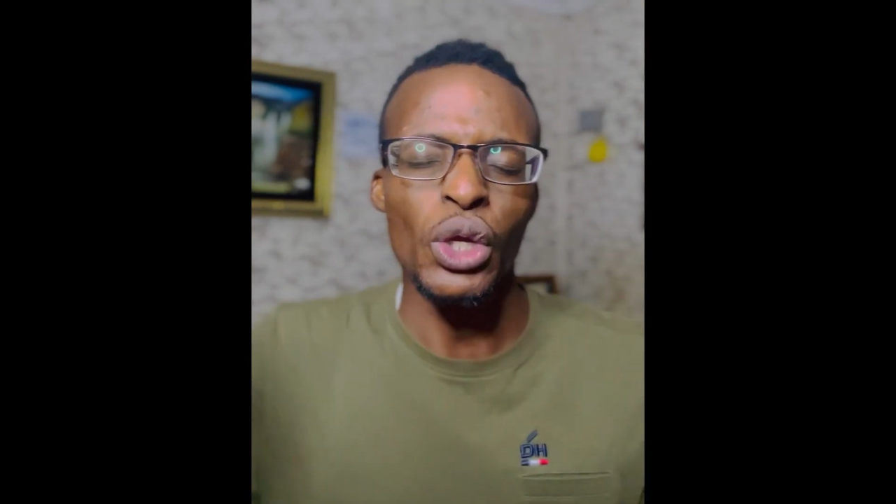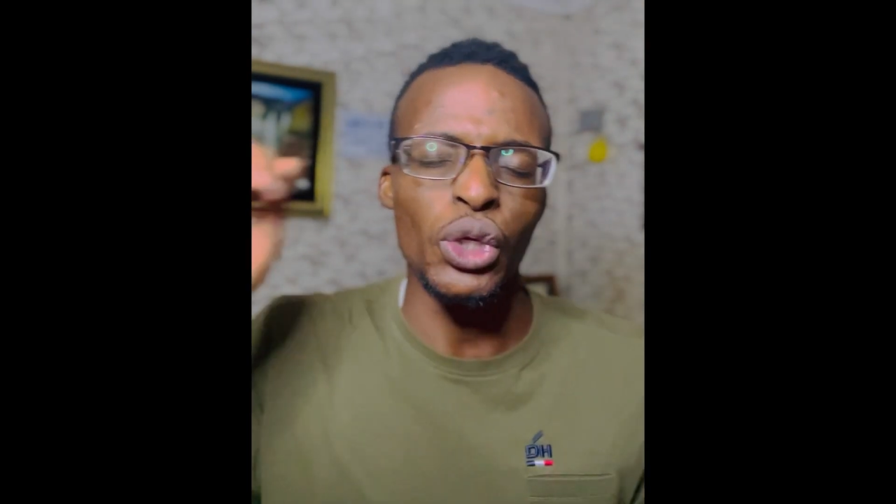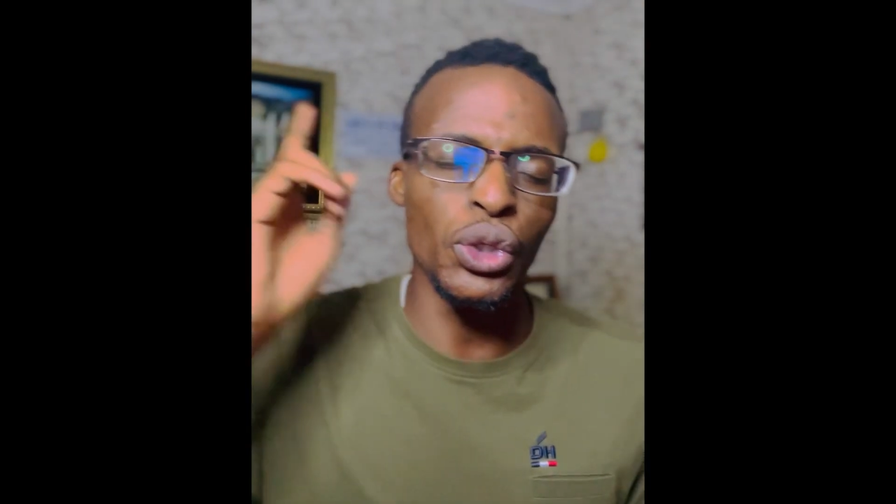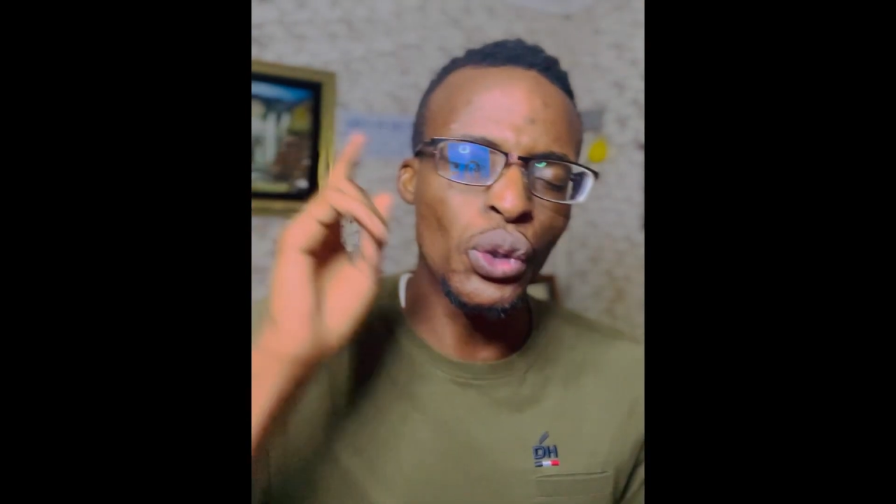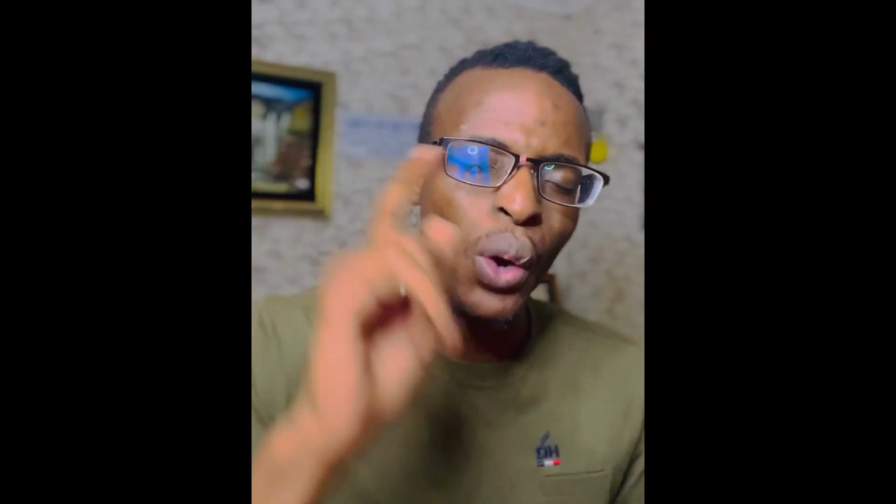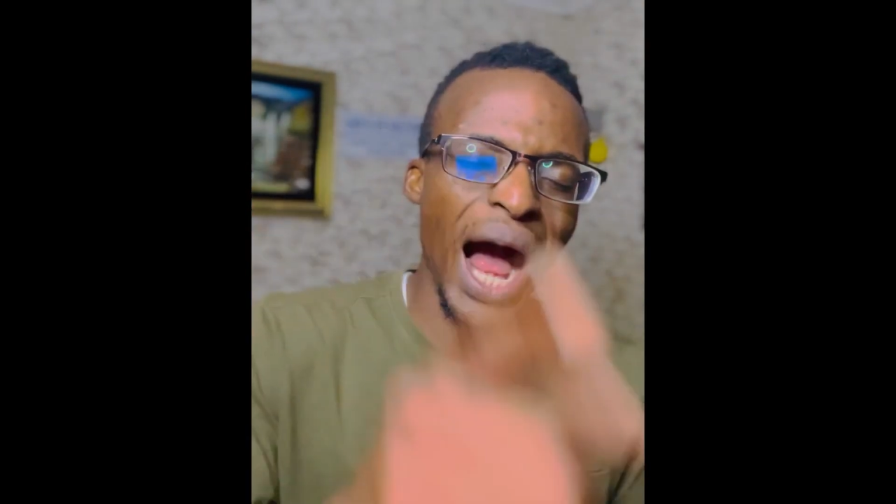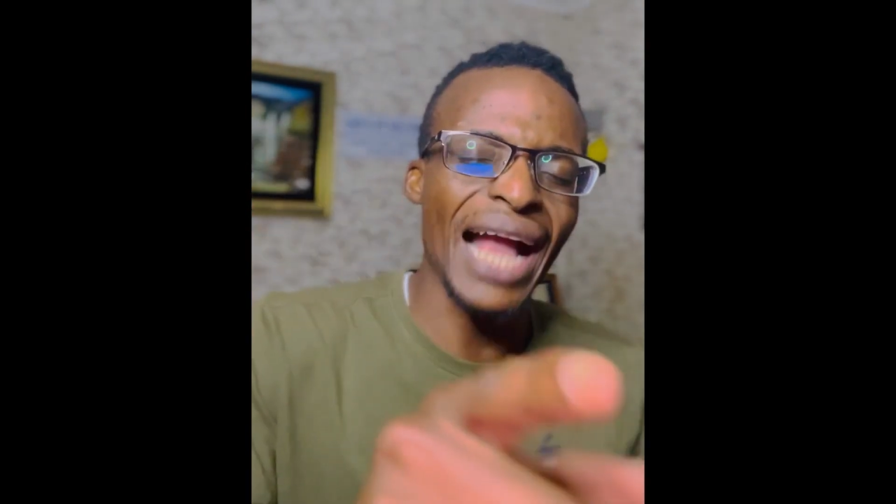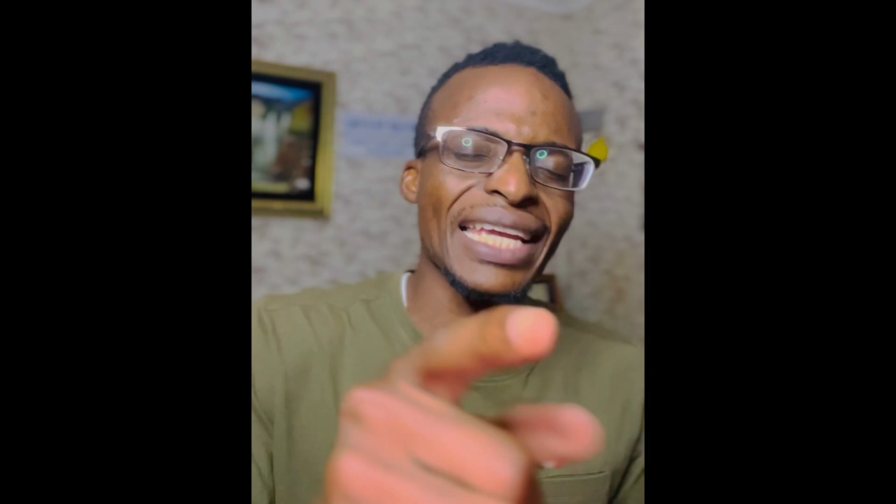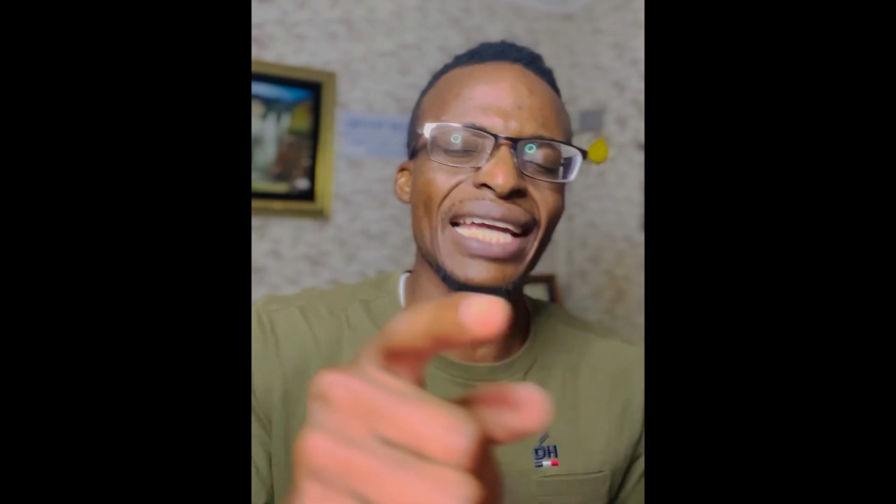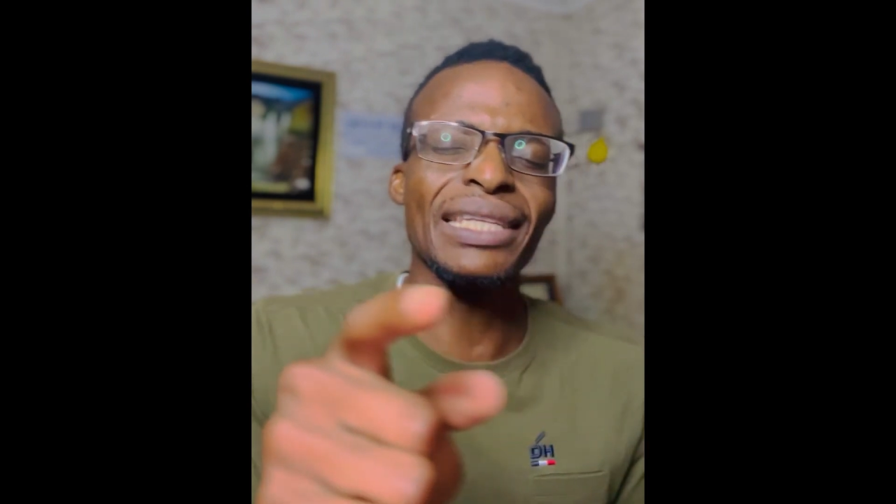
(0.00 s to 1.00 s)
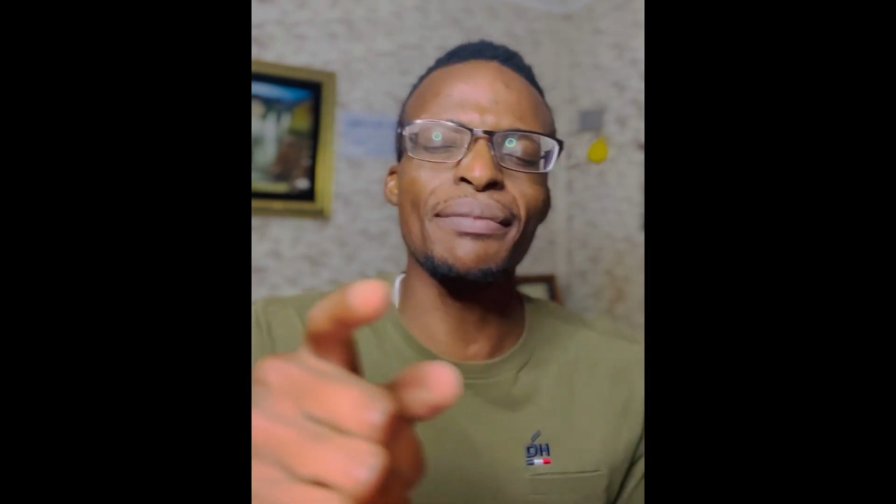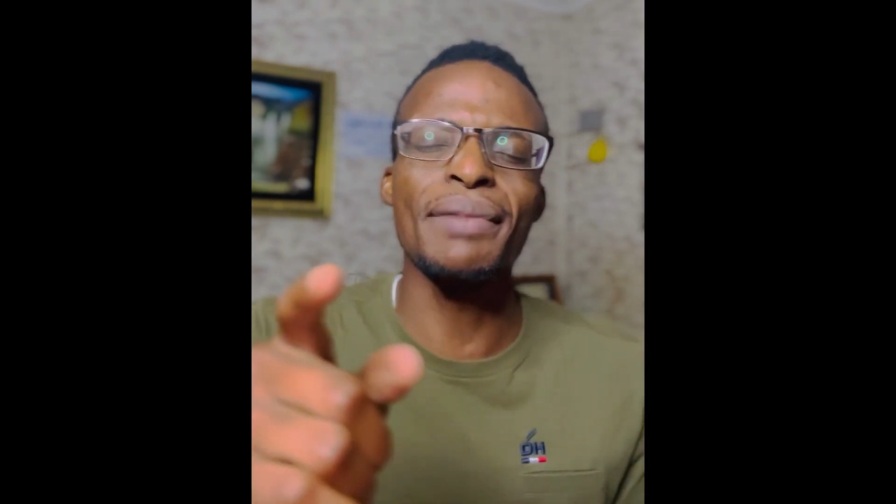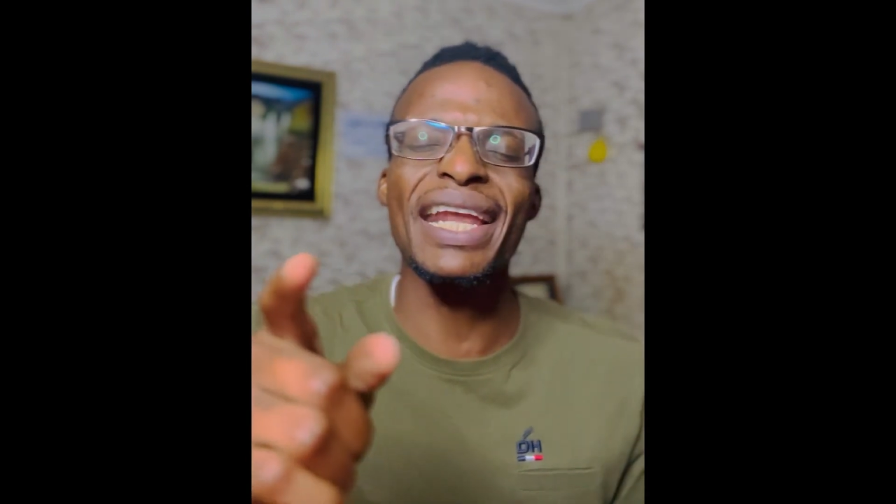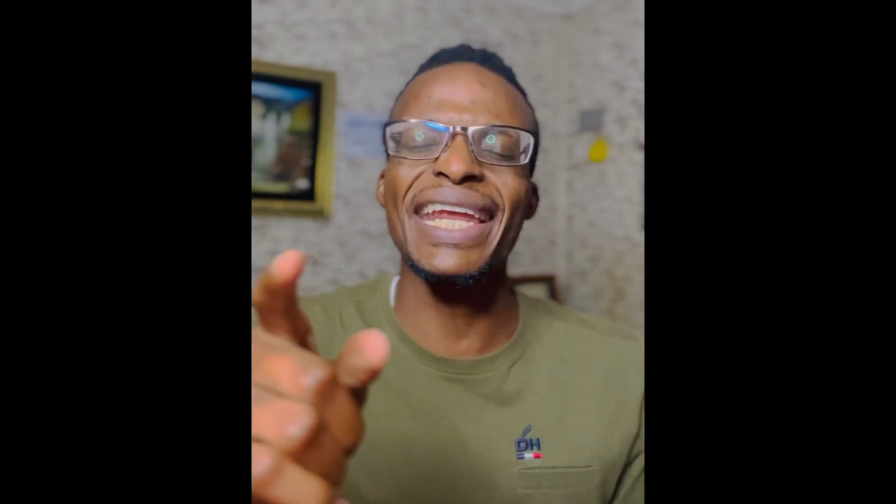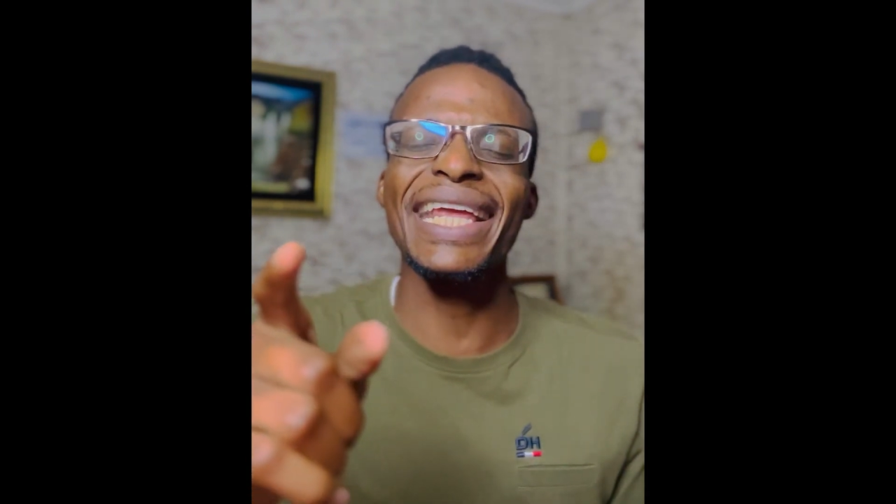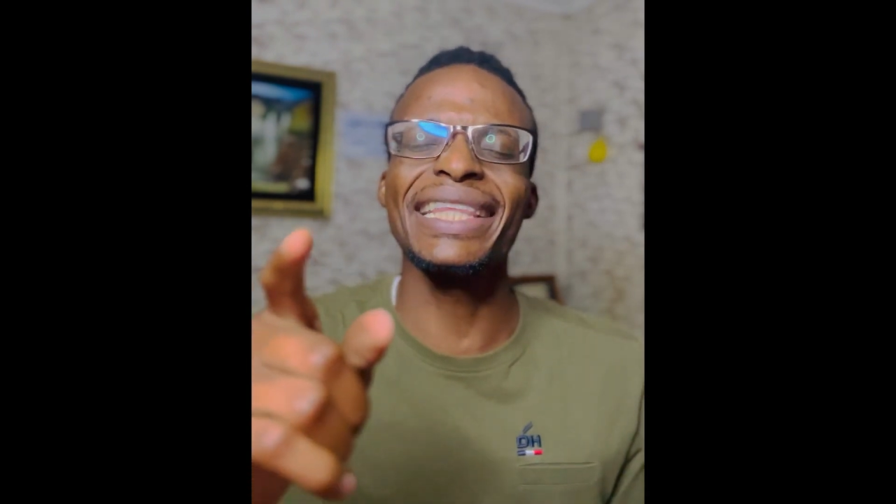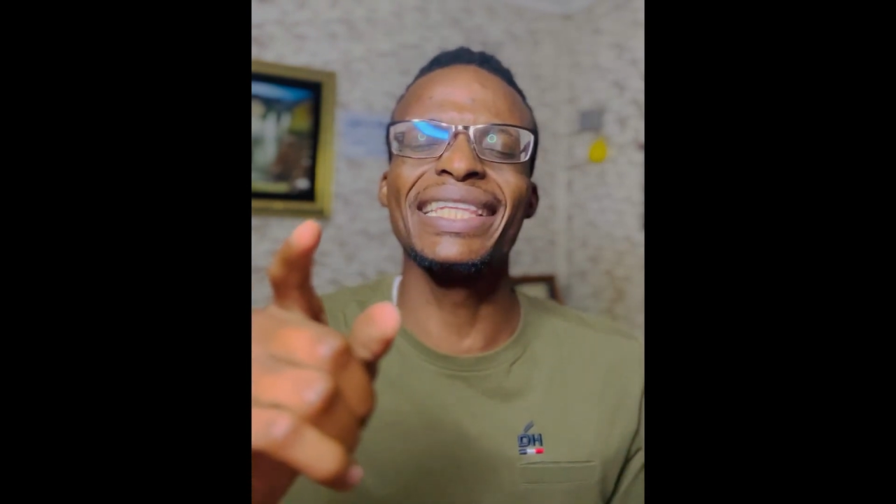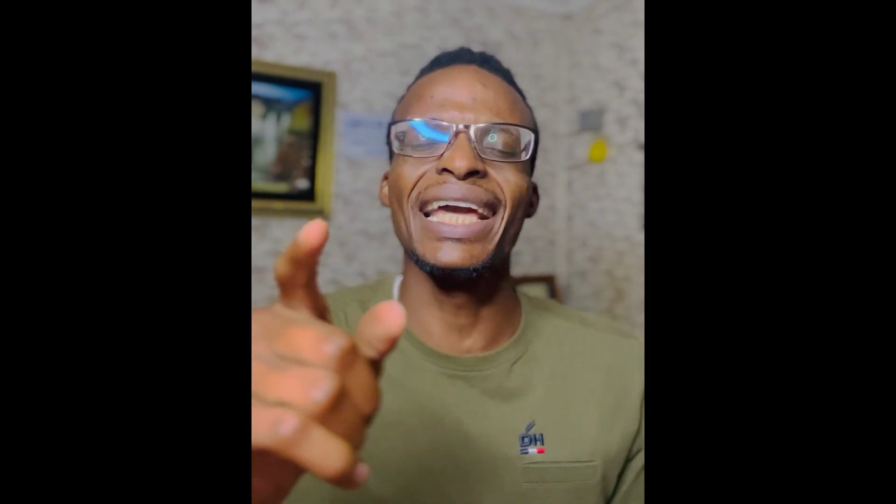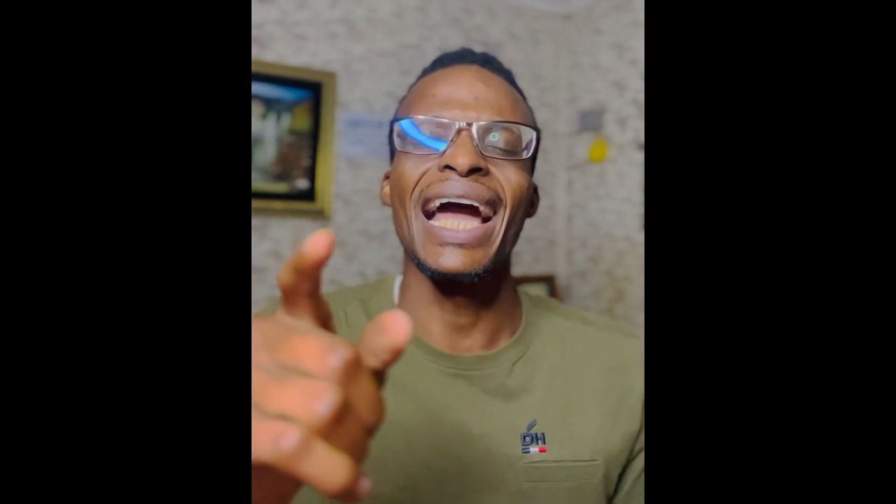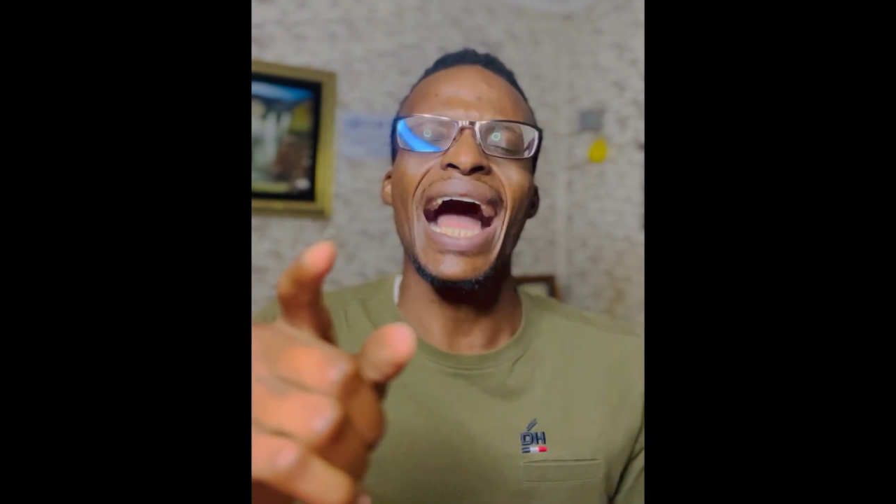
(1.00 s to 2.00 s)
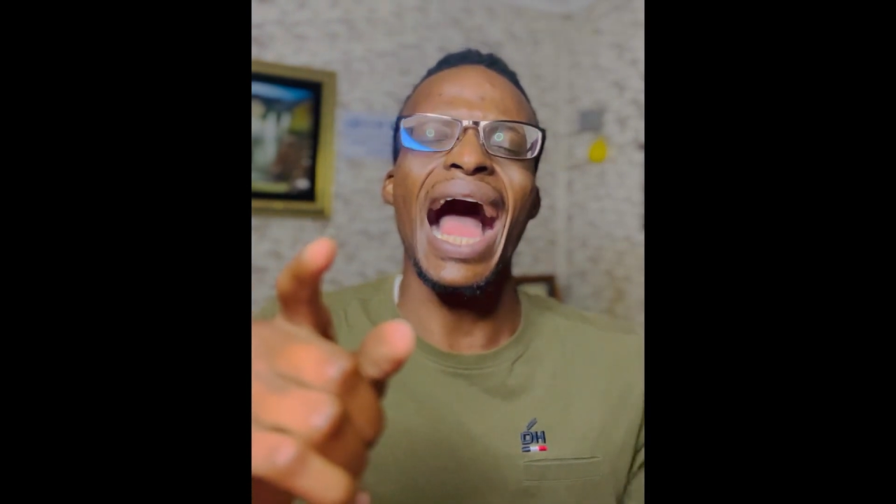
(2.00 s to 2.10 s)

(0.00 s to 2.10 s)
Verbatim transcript: You are getting married